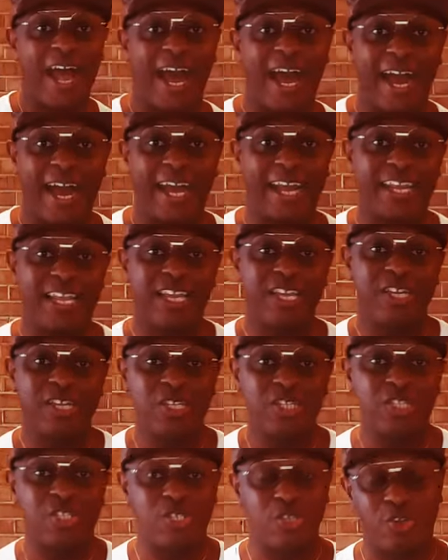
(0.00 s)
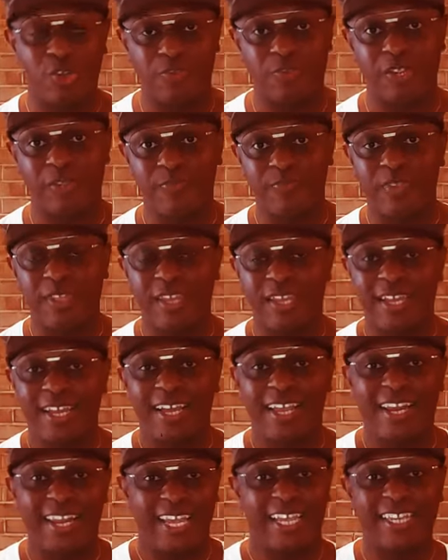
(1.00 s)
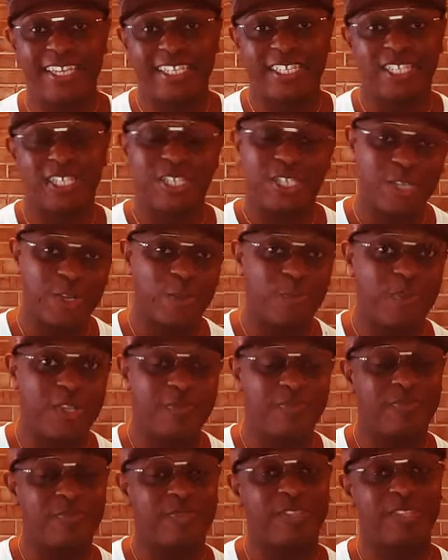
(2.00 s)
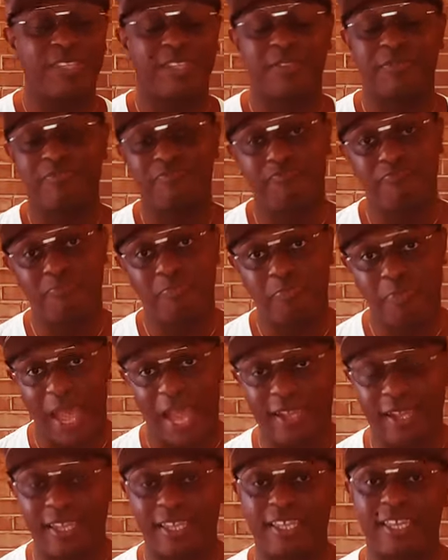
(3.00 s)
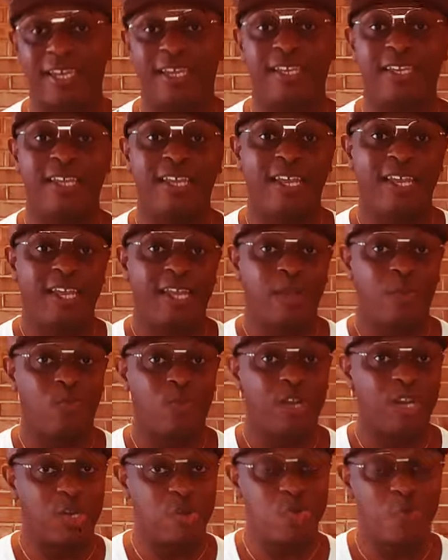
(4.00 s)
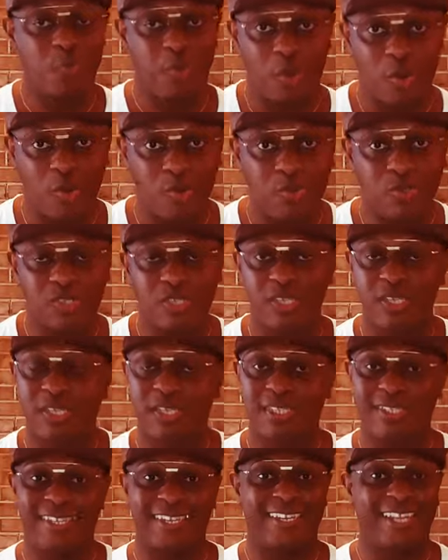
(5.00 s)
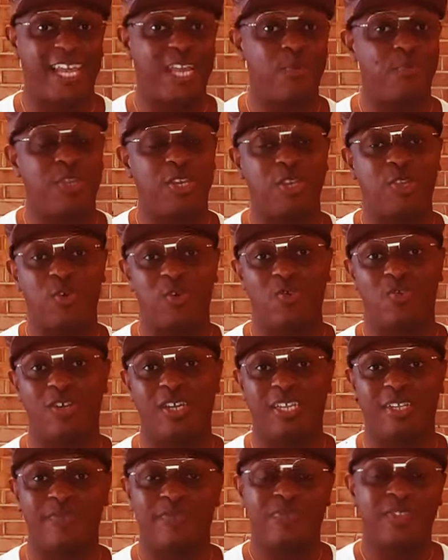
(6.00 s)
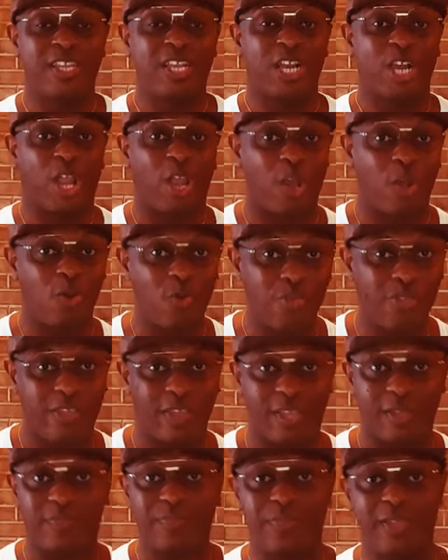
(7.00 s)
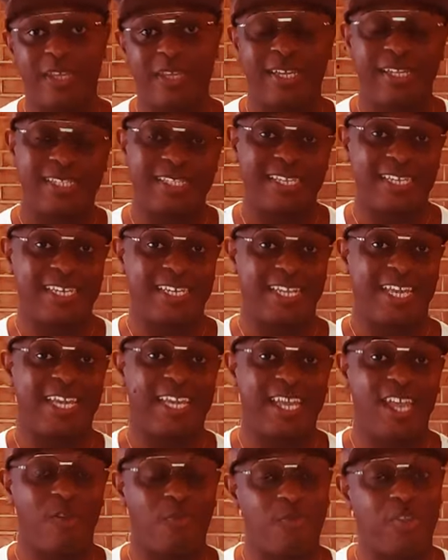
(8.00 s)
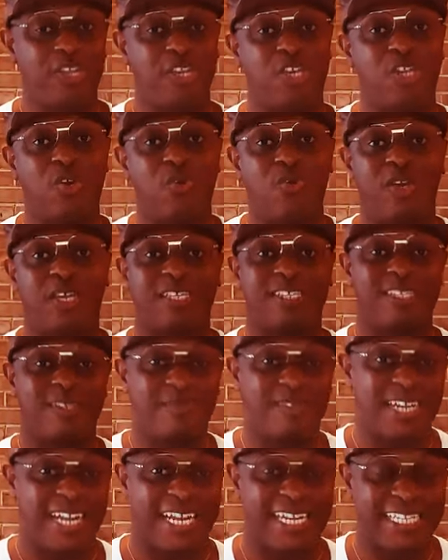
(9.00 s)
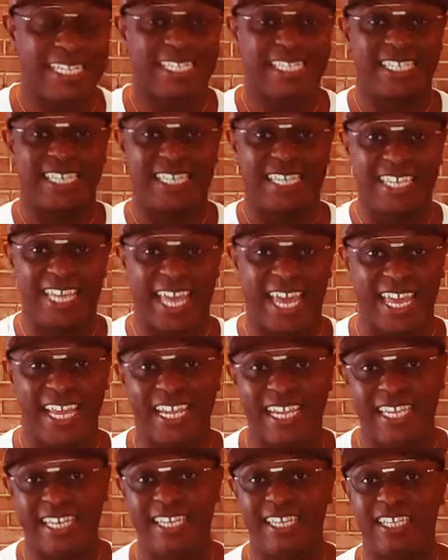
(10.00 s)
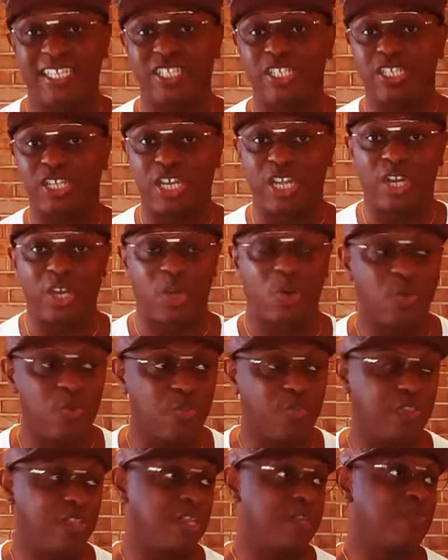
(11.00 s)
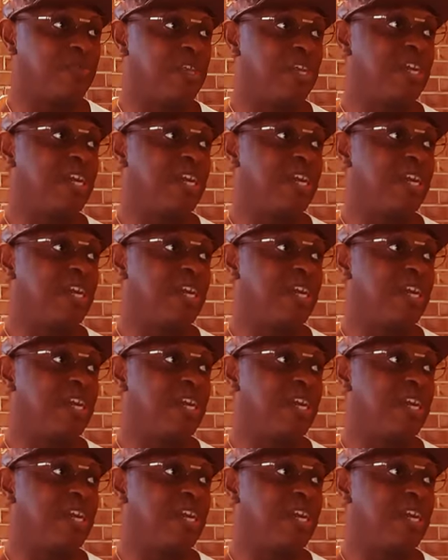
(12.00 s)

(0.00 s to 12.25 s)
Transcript: Eye Jewelry. Ladies and gentlemen, back again with a new post. Today we're doing clothing. Today we are doing some 1980s clothing,